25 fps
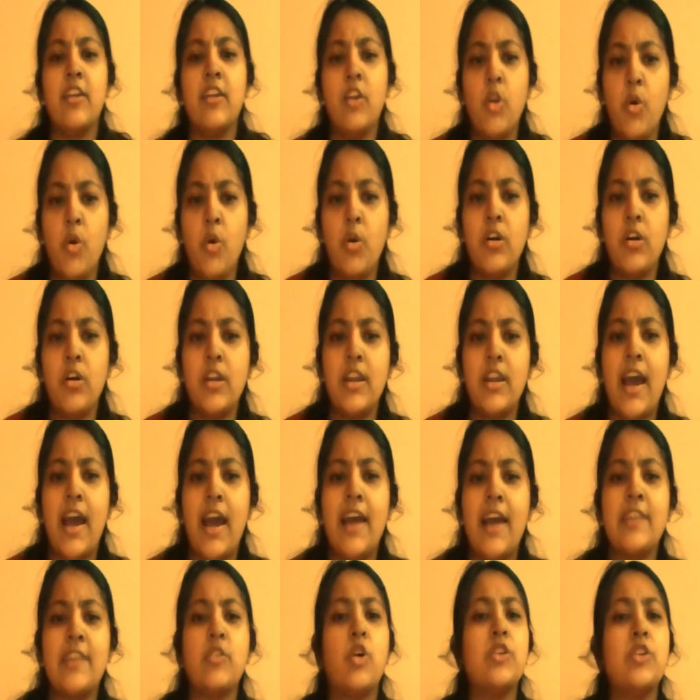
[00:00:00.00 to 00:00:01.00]
lower
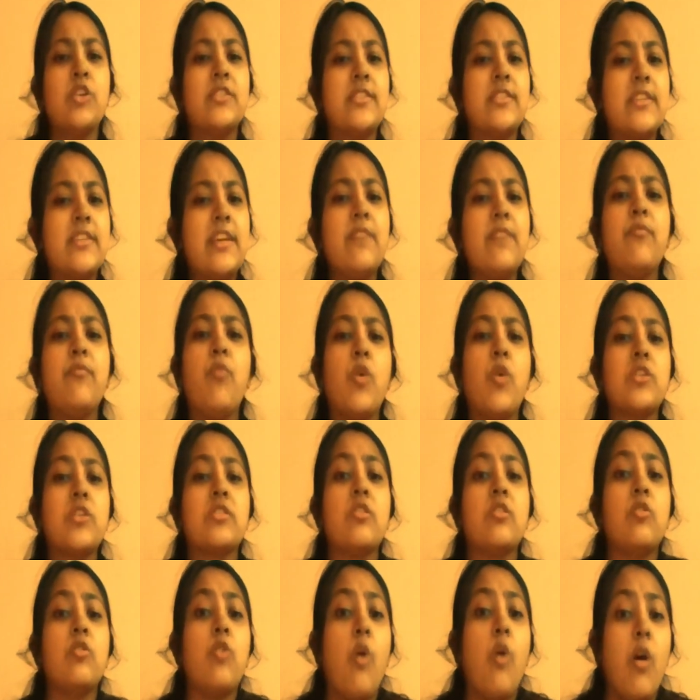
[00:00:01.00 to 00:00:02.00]
land, or deep water
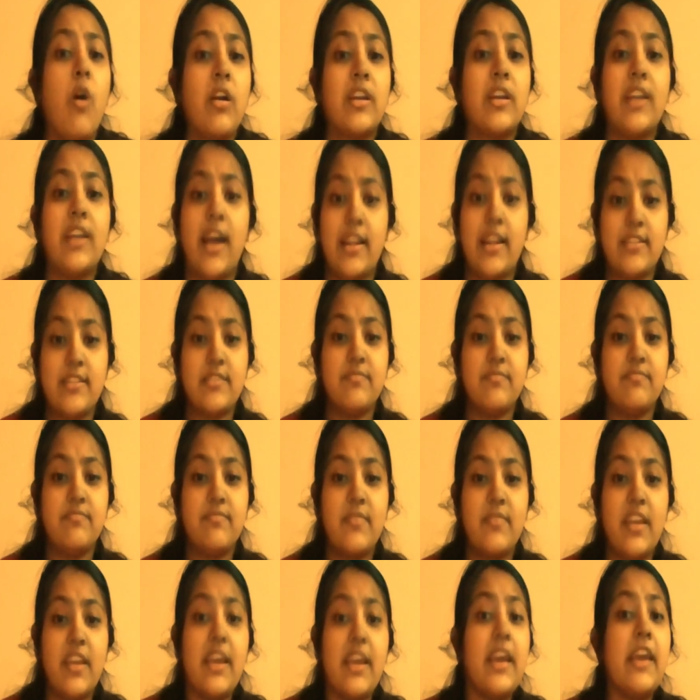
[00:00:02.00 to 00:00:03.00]
log land.
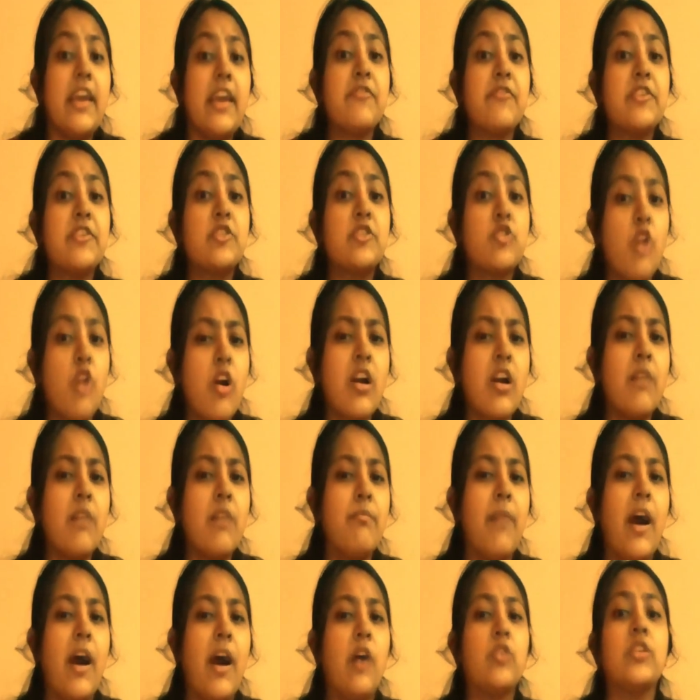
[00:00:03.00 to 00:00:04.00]
If we talk
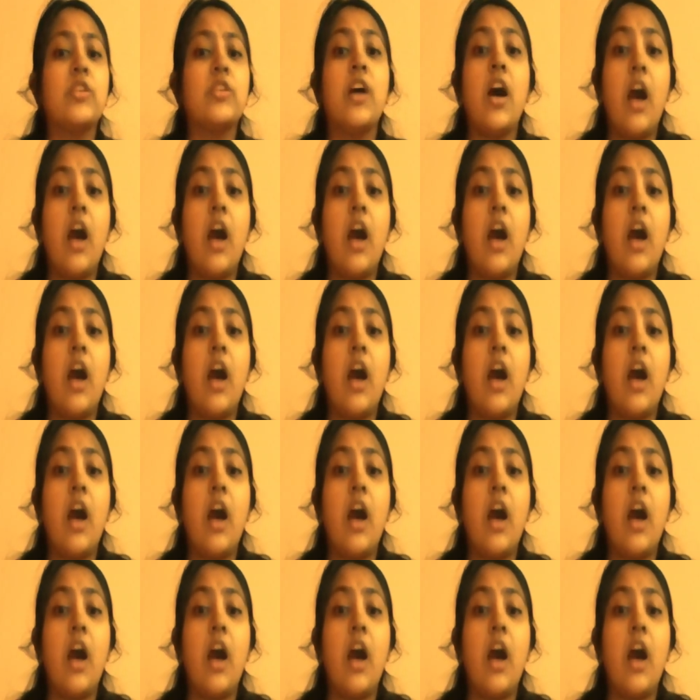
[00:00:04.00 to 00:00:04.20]
about the